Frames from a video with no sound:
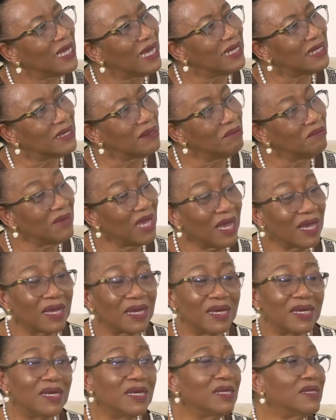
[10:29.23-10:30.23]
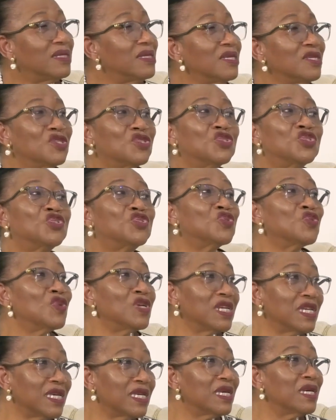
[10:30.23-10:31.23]
Adinma, it is
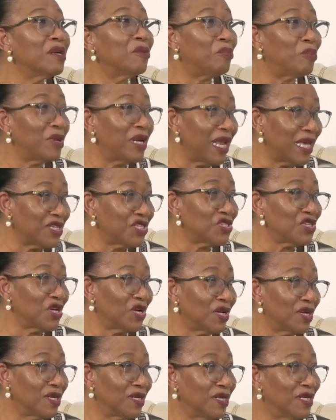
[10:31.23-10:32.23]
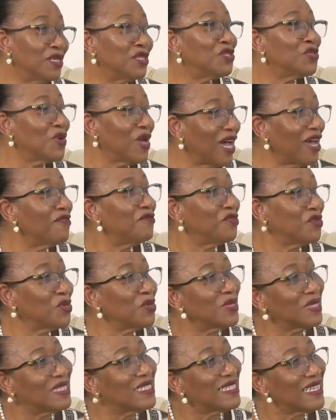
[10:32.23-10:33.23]
truly a pleasure to have you
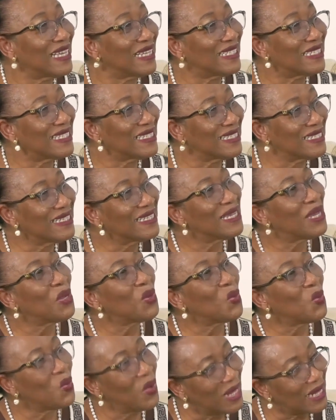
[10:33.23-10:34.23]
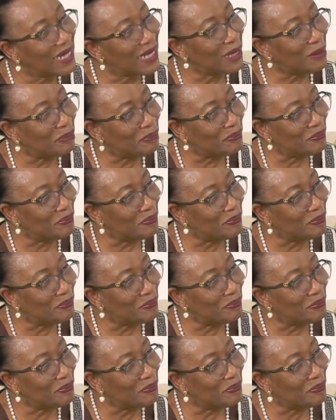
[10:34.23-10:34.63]
on set. Welcome.